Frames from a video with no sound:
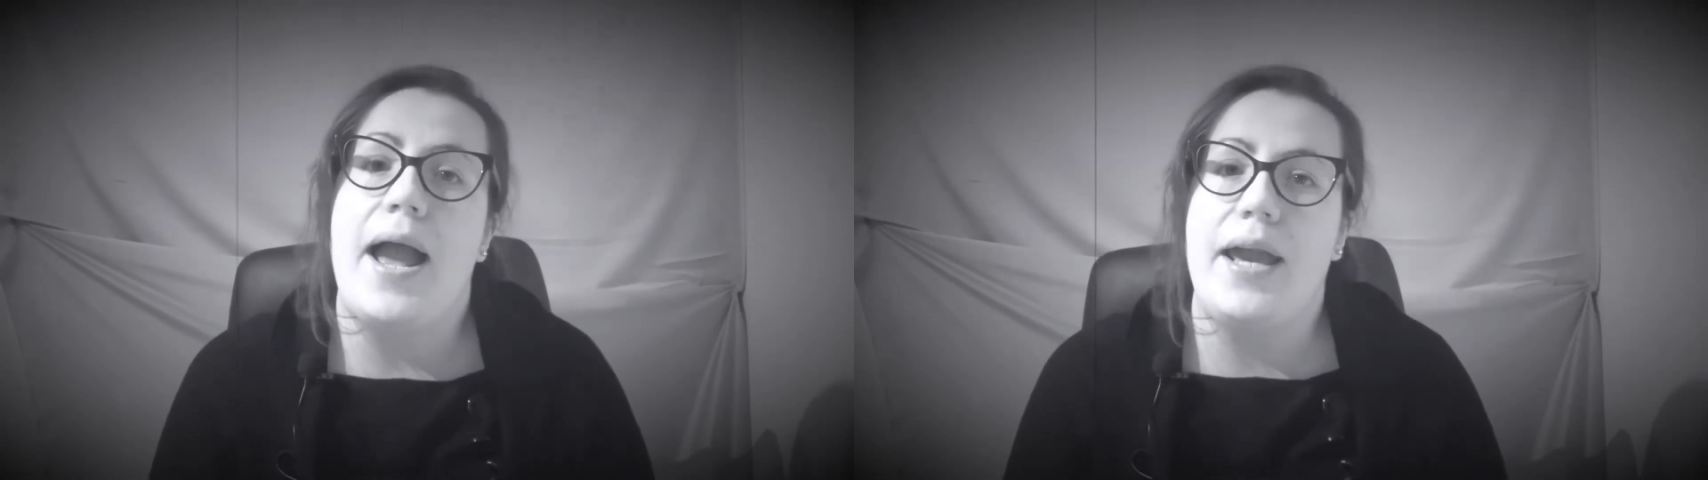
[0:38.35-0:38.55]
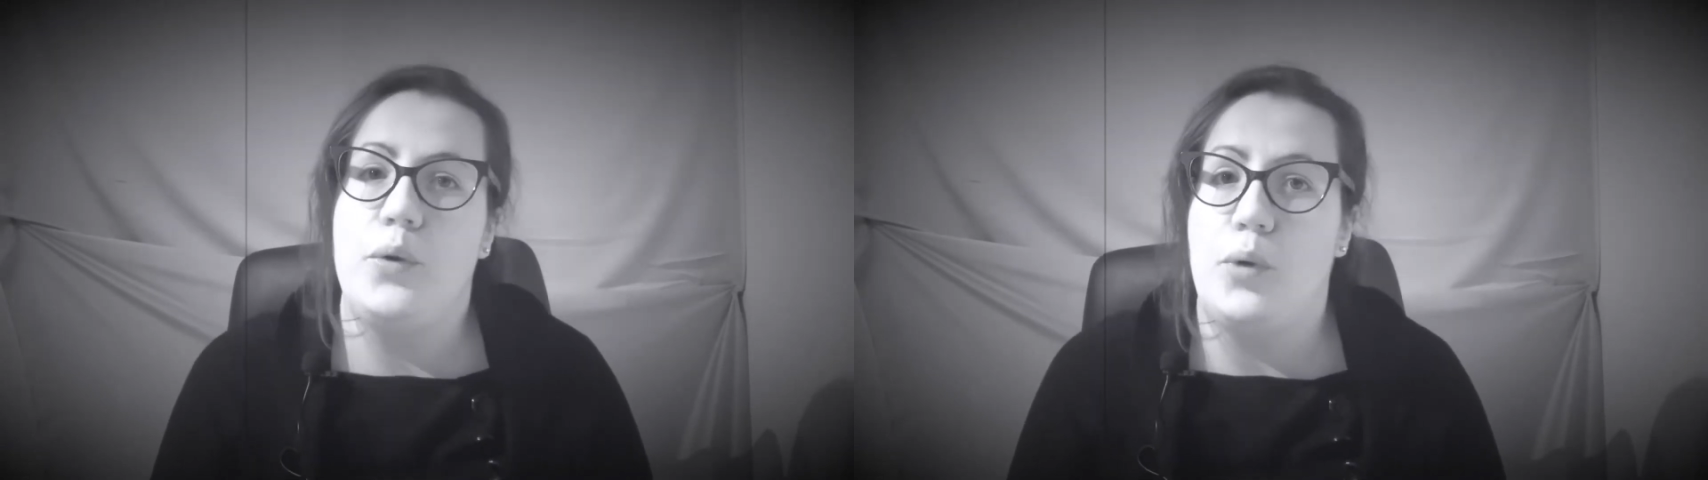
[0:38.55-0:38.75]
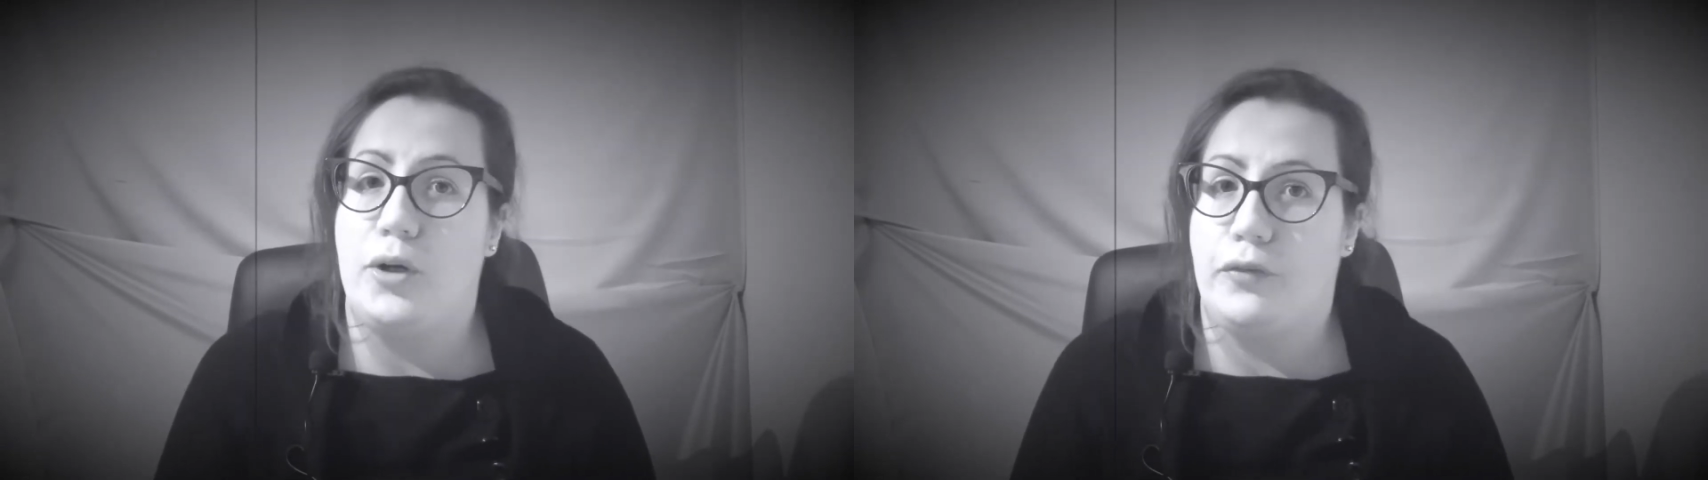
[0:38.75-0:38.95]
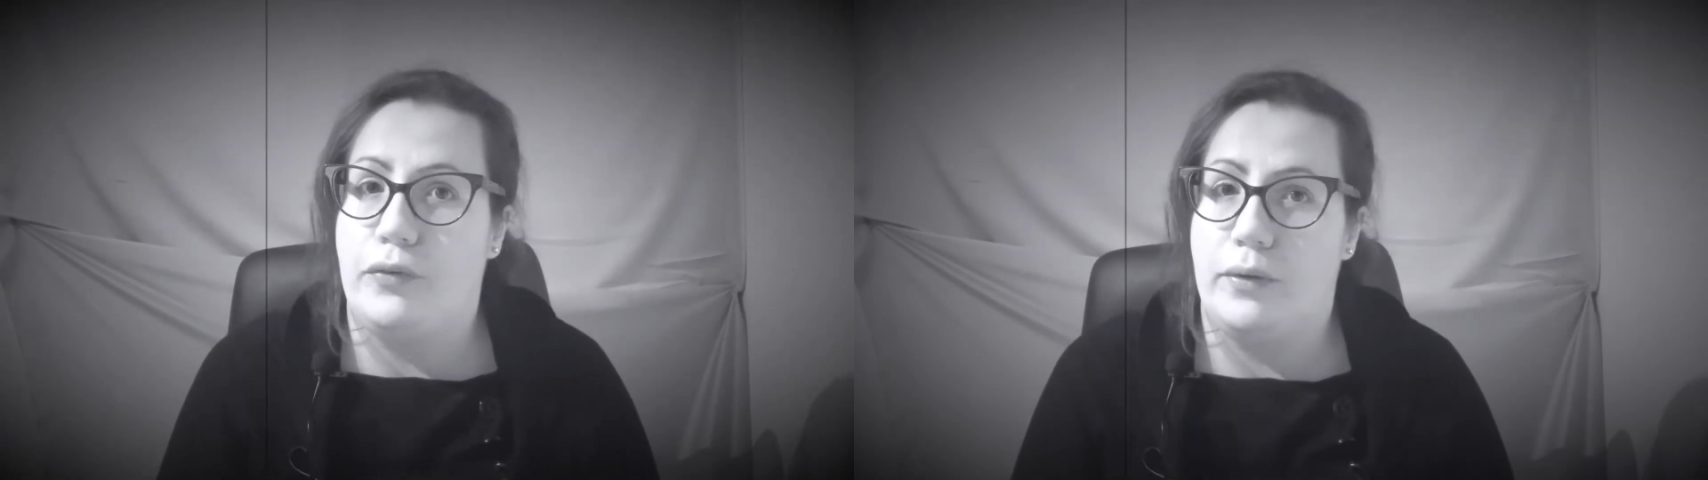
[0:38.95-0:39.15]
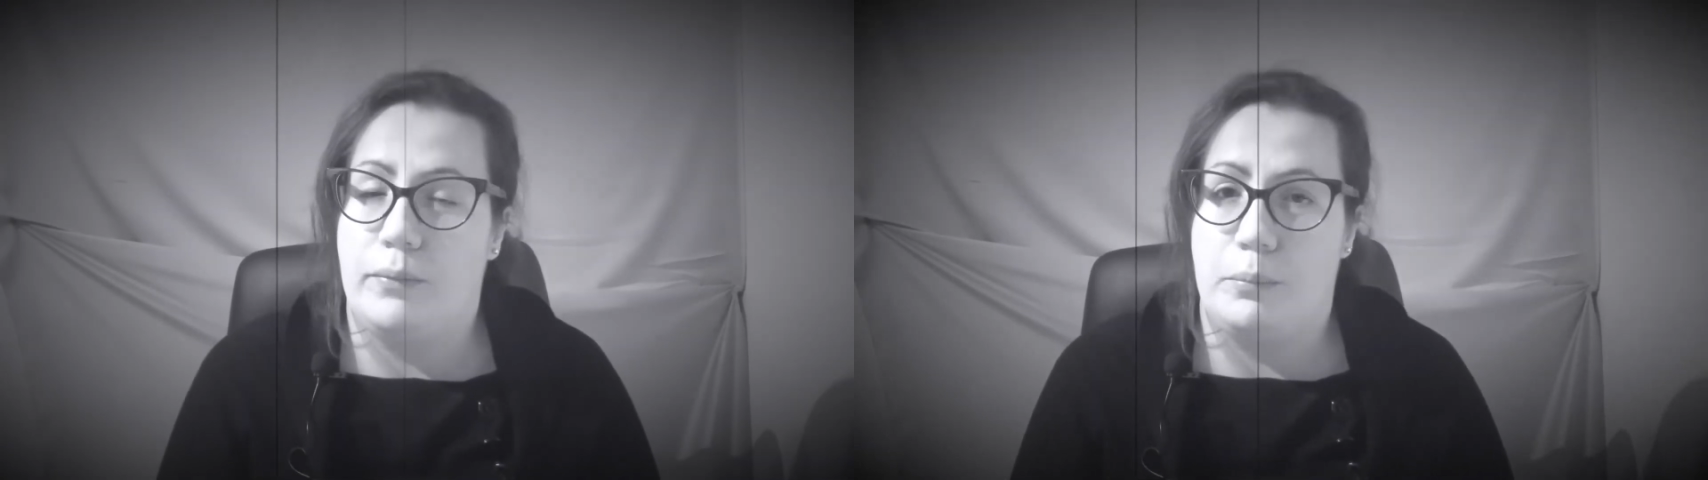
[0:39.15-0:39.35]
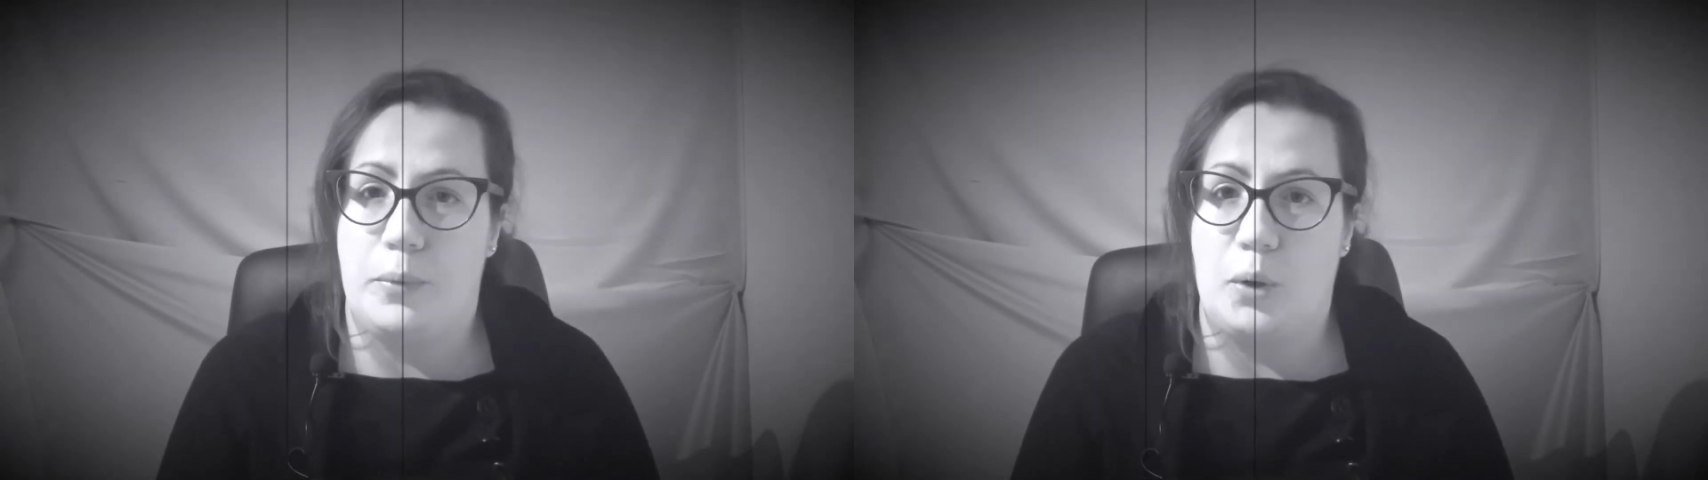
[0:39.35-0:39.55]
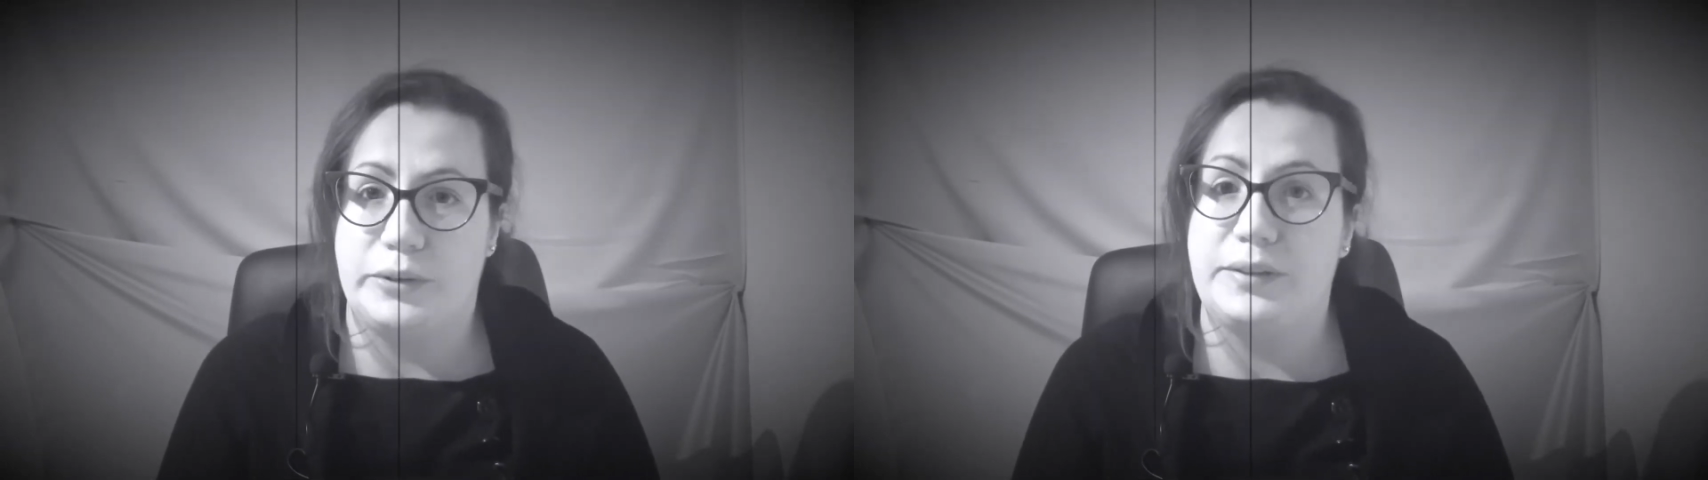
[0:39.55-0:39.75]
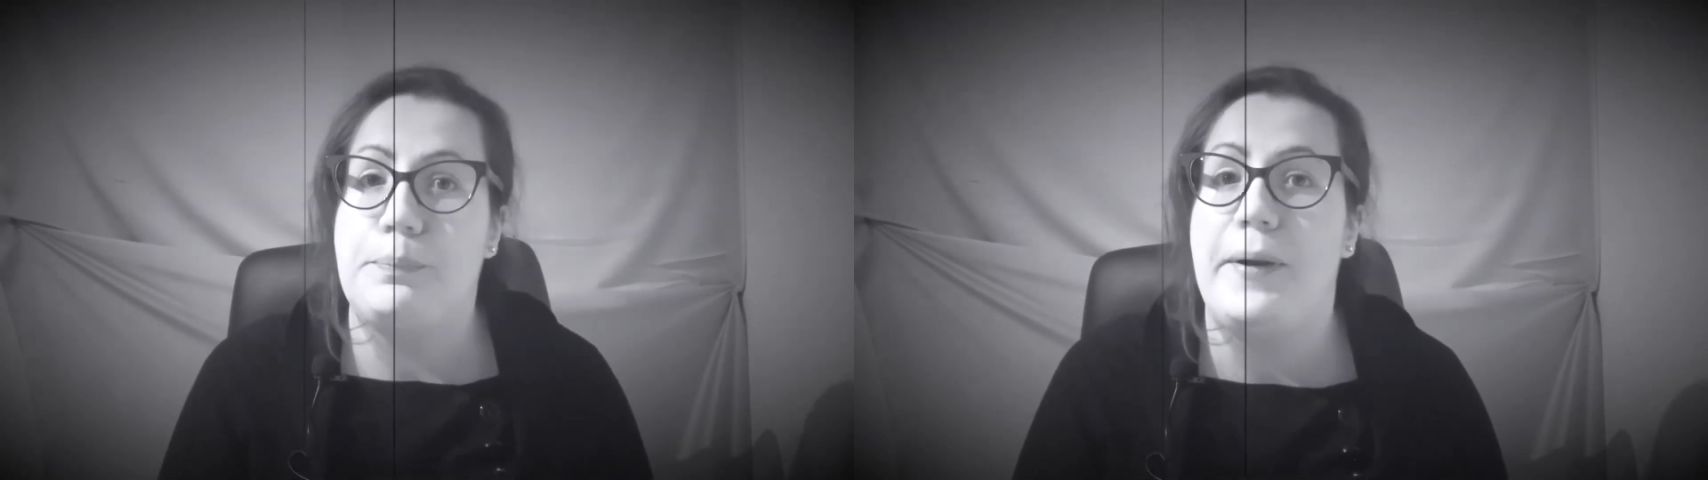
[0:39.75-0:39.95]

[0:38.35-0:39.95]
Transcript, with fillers: I work for both